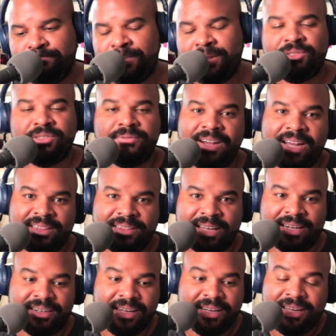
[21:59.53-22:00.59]
But there's a fine
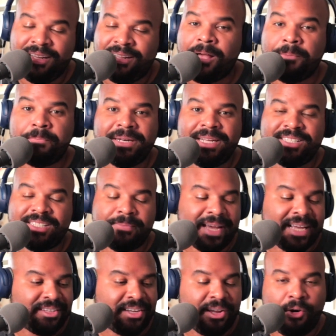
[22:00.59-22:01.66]
line. Companies, I'm
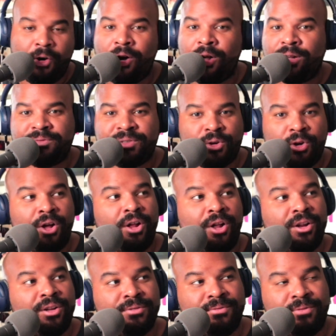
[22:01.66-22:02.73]
asking all of you,
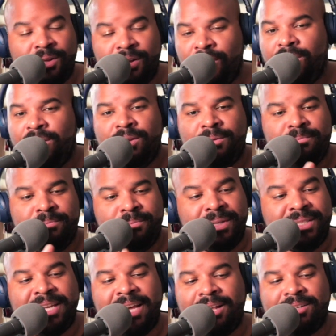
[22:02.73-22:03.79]
all
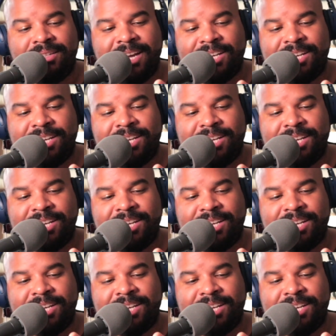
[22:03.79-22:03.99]
Mattel,